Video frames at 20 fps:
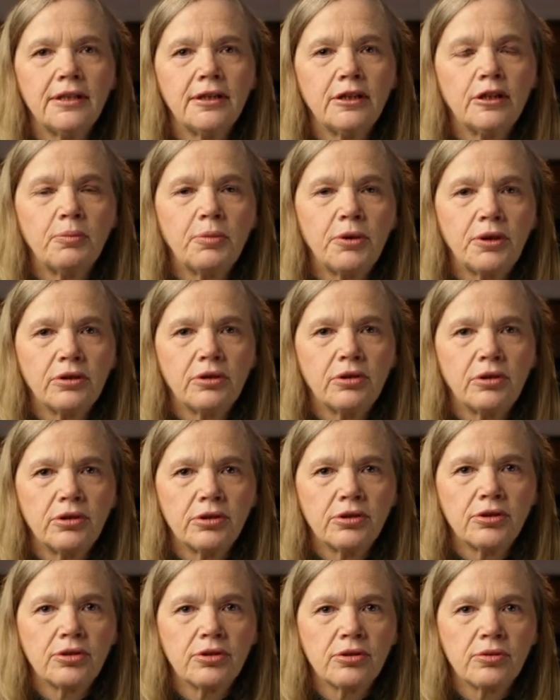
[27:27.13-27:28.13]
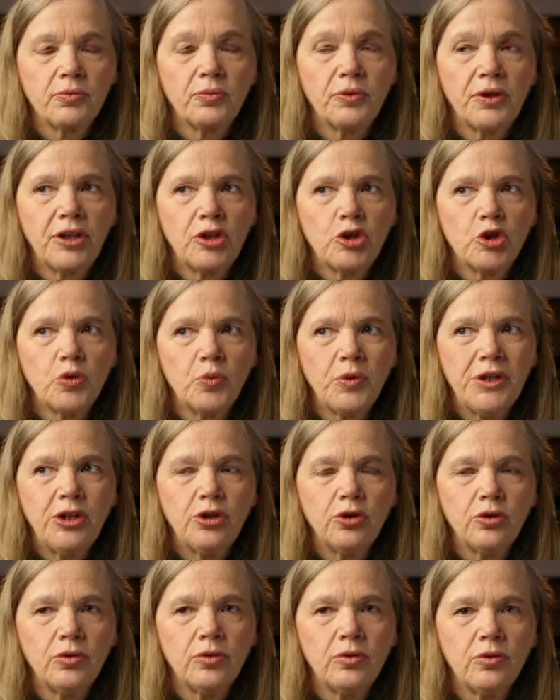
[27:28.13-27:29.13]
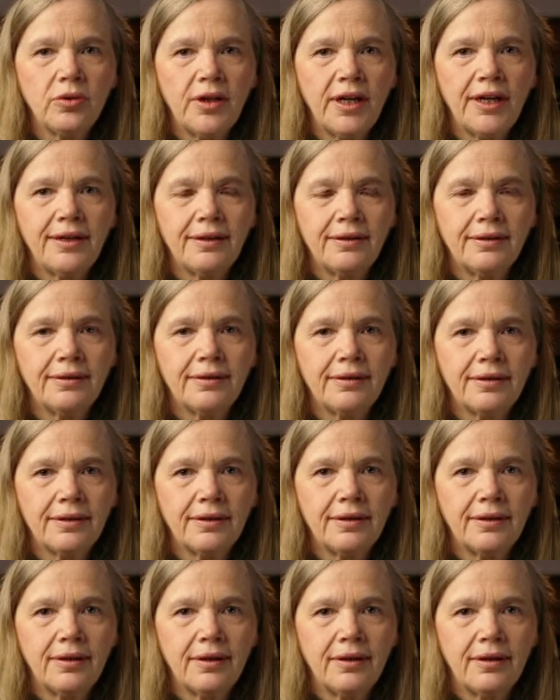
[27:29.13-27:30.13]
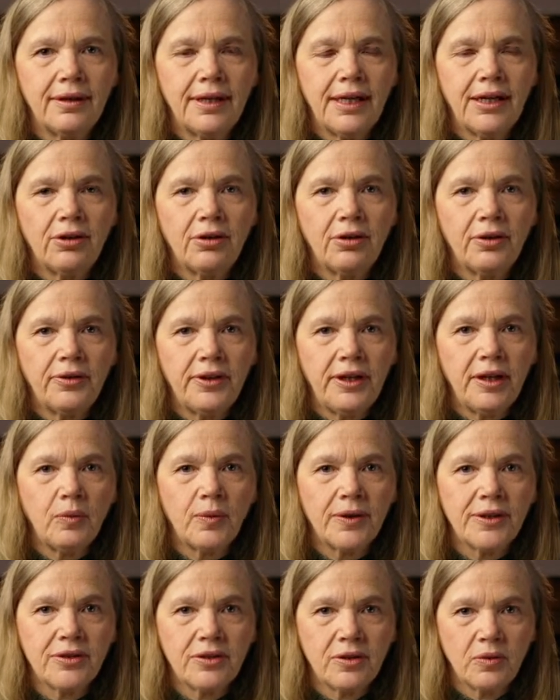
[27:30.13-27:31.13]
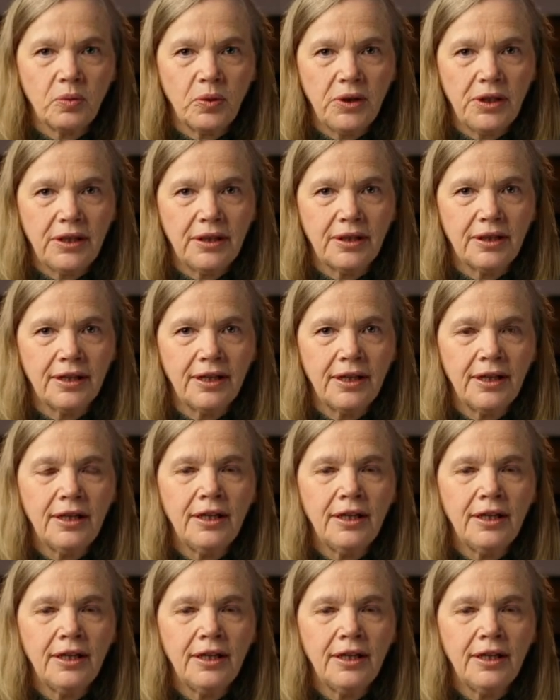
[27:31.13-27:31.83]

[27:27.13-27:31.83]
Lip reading: the podcast, which we do, and they are there once a week.